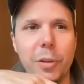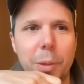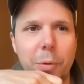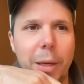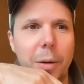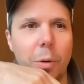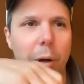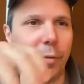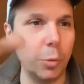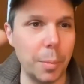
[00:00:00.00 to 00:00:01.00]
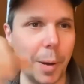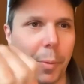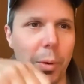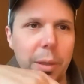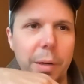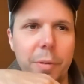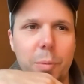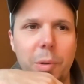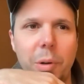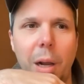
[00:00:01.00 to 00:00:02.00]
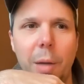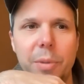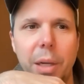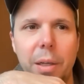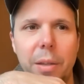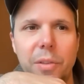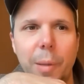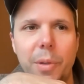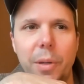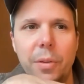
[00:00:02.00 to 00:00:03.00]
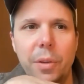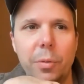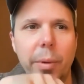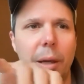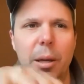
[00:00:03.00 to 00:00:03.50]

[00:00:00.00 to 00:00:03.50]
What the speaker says: between, or if you remember what the difference between object and substance is.